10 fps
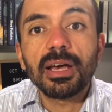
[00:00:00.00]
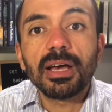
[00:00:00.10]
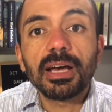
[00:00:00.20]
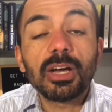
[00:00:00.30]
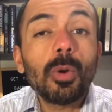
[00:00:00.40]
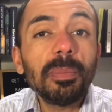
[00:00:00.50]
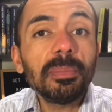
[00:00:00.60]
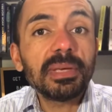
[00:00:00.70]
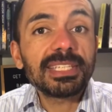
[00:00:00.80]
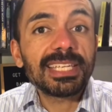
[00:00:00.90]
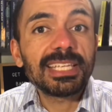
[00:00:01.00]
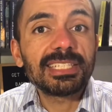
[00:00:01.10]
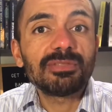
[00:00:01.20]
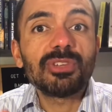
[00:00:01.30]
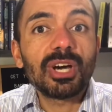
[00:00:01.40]
Uh, I hope it makes sense.
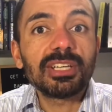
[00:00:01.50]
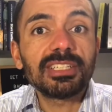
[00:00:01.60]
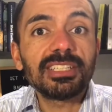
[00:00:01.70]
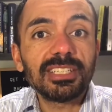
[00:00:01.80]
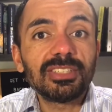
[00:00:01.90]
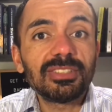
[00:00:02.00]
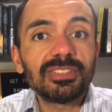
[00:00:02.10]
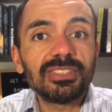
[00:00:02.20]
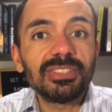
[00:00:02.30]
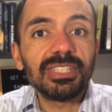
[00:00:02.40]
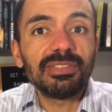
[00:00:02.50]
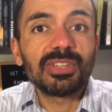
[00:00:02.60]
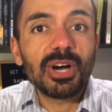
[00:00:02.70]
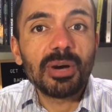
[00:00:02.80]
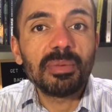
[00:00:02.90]
If not, leave a
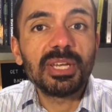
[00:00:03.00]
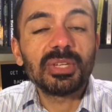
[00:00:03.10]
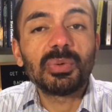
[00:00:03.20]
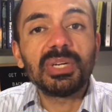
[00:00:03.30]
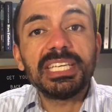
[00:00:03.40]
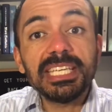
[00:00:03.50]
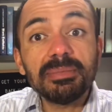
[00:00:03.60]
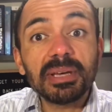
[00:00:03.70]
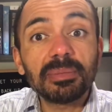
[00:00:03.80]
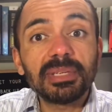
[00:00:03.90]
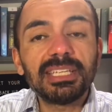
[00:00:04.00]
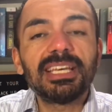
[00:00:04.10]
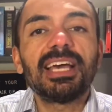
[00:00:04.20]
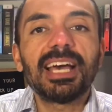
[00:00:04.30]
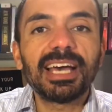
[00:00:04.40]
comment or email me
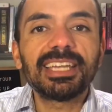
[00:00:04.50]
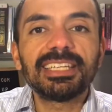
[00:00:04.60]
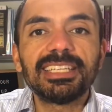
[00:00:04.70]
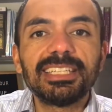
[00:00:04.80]
at